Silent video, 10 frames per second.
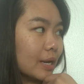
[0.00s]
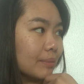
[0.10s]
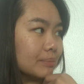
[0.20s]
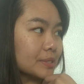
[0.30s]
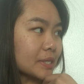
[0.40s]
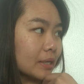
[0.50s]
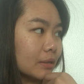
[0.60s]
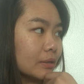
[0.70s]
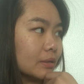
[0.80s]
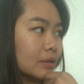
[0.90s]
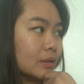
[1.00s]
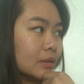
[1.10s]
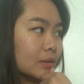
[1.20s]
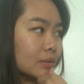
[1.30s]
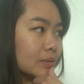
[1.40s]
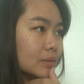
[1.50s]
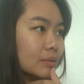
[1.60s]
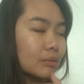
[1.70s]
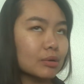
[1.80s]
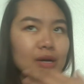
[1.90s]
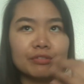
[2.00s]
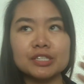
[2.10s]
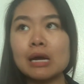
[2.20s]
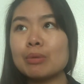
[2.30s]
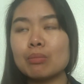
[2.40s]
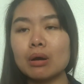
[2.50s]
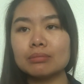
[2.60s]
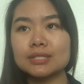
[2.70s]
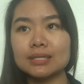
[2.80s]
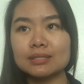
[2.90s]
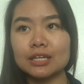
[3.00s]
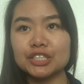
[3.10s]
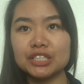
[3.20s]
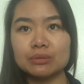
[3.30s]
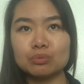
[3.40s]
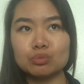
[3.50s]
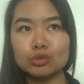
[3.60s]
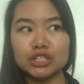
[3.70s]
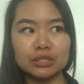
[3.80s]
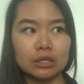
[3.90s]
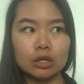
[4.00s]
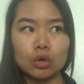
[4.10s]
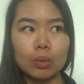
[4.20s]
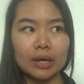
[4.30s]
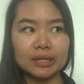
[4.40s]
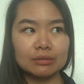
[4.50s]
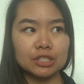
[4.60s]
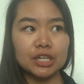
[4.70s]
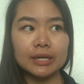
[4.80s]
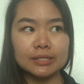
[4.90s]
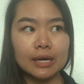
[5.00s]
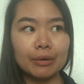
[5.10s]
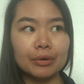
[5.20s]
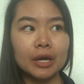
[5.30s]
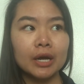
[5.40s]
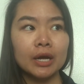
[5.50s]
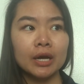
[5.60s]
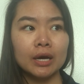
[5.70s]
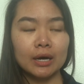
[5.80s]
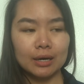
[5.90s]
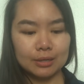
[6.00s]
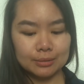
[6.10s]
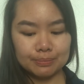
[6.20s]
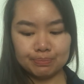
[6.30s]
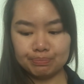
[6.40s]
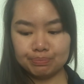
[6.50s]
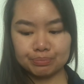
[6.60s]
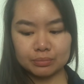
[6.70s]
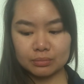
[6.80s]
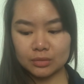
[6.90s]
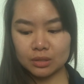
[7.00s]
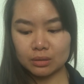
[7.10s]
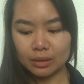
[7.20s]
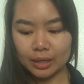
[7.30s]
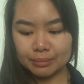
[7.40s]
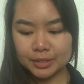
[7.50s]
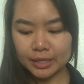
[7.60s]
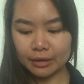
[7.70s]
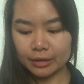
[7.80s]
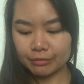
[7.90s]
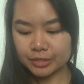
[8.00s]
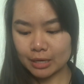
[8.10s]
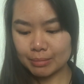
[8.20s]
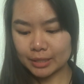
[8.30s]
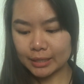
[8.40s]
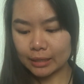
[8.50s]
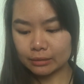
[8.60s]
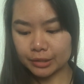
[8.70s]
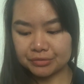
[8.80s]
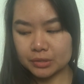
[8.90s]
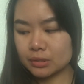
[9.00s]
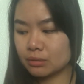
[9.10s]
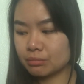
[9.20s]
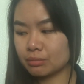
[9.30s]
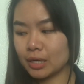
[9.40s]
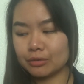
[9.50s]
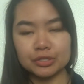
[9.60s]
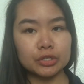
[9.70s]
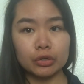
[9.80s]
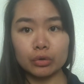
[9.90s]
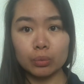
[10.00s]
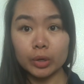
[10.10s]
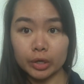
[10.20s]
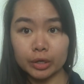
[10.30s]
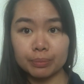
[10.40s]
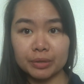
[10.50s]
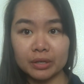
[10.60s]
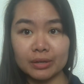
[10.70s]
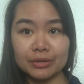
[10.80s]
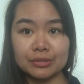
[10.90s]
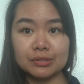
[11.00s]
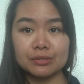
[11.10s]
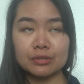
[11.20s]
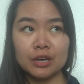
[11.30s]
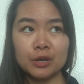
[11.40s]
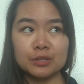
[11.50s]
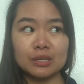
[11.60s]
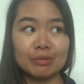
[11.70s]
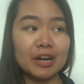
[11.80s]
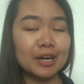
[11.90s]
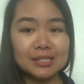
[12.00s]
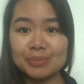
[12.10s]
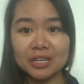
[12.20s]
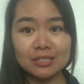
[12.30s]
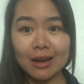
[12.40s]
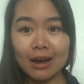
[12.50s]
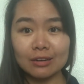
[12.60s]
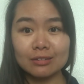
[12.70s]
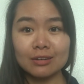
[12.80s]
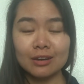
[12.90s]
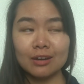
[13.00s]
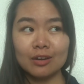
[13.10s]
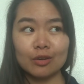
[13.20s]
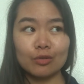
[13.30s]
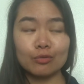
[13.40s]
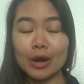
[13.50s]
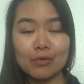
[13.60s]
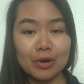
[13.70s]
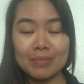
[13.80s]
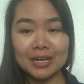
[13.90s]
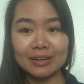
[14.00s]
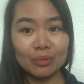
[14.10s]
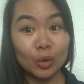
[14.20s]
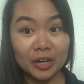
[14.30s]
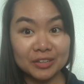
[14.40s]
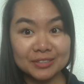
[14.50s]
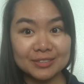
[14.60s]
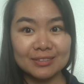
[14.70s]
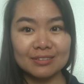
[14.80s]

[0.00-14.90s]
scared every time my mom says that she's gonna go walk out to Chinatown. I'm scared every time my dad leaves house to go to work because someone has been attacked right where my dad works,